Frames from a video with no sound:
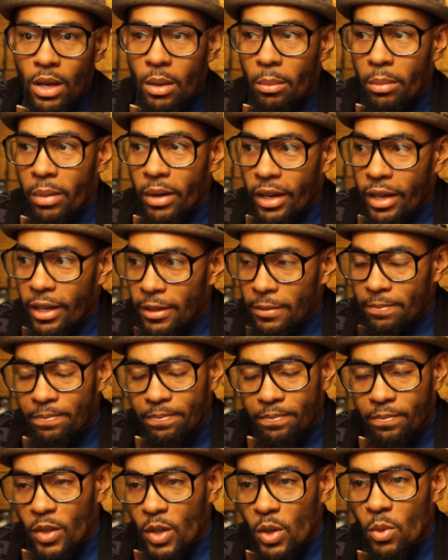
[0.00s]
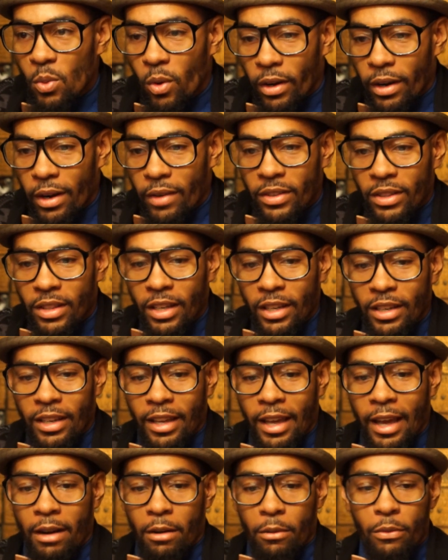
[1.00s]
But you want everything to
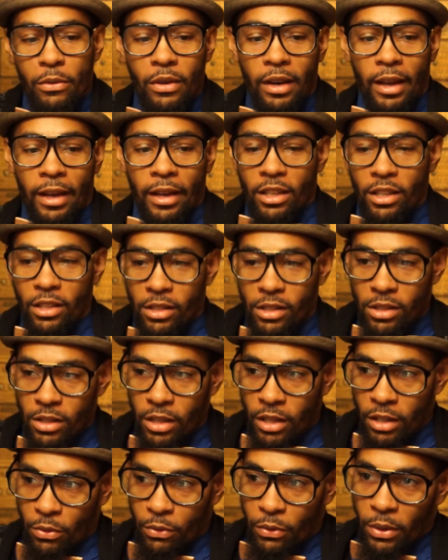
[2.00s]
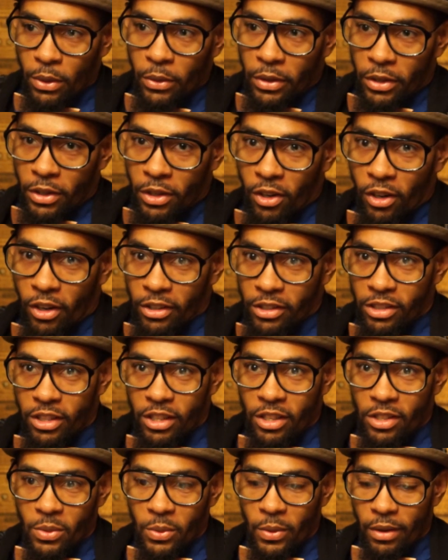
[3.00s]
kind of feel like it's flowing across
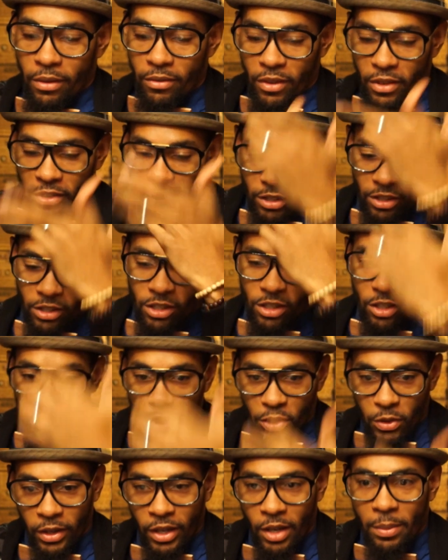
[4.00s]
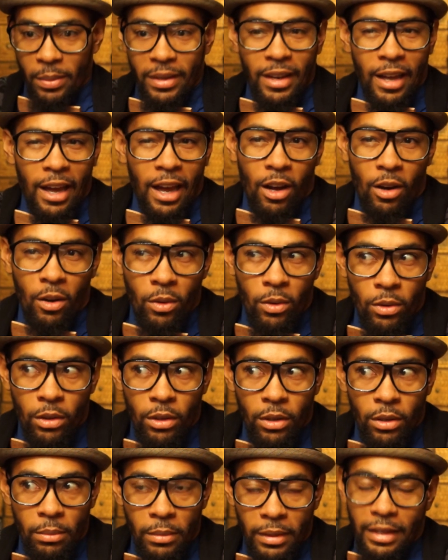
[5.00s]
this way versus just straight up and down
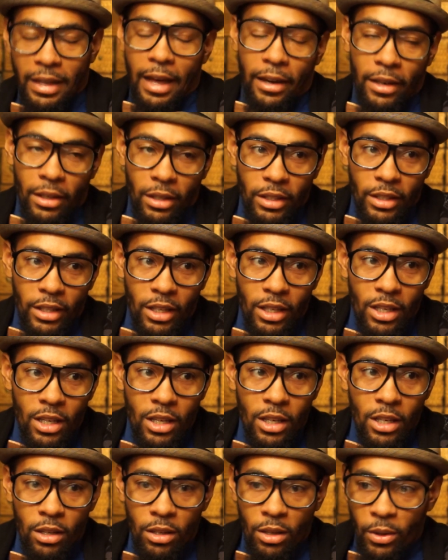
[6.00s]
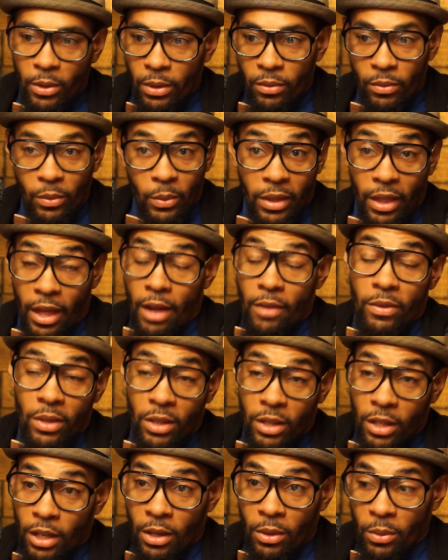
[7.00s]
melodically, with
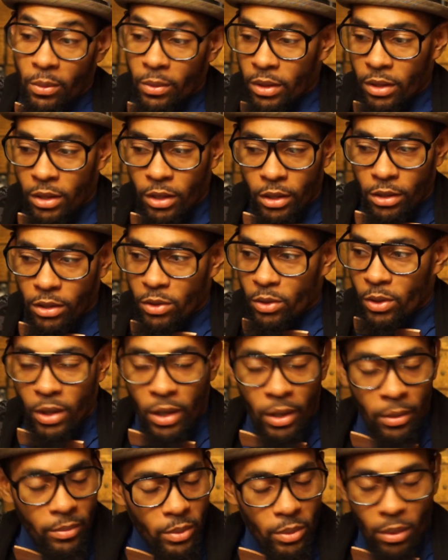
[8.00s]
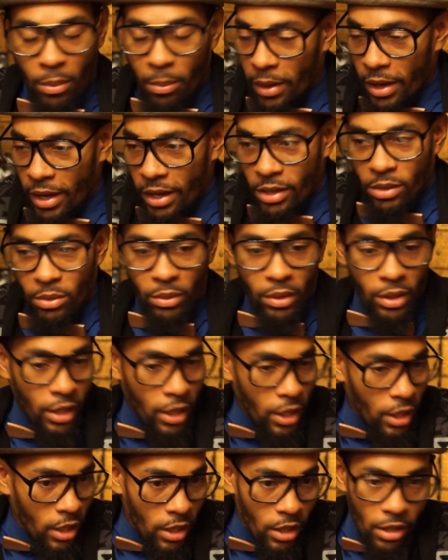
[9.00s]
everything, with the drums, with the bass, with the
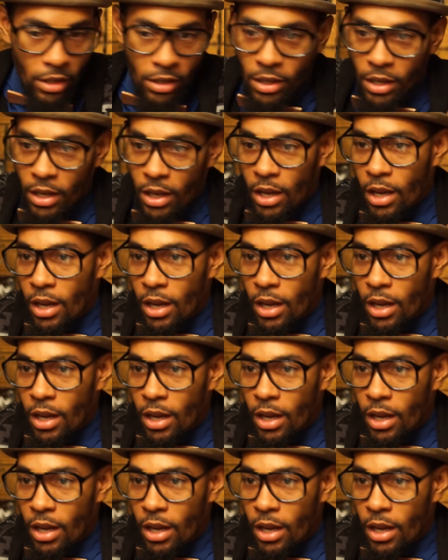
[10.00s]
keys.